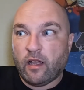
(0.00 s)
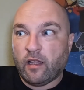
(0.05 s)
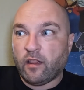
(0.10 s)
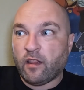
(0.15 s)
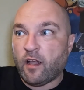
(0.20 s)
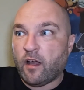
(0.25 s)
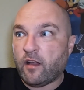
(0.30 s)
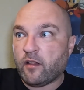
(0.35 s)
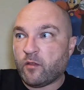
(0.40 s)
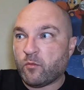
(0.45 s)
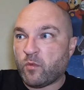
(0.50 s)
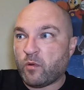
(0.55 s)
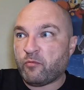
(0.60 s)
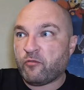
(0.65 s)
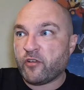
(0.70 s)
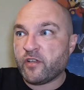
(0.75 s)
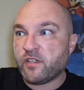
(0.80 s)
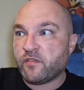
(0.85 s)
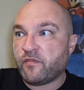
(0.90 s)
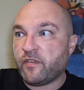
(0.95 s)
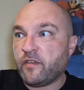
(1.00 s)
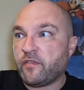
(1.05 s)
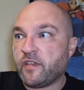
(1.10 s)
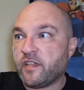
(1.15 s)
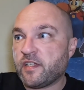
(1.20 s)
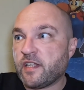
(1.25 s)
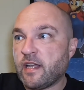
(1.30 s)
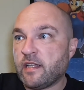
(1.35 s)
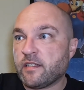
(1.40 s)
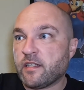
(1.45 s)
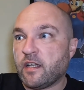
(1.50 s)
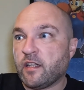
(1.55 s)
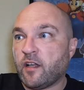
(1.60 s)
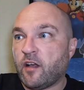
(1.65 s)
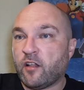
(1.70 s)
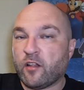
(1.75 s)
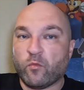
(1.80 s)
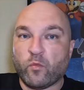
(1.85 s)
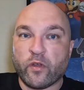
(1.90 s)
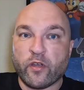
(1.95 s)
A lot of them were priced fifty cents, a
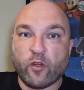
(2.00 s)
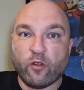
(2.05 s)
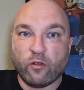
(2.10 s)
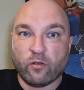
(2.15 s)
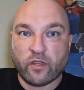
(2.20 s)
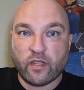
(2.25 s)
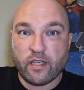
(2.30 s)
lot of them were euro.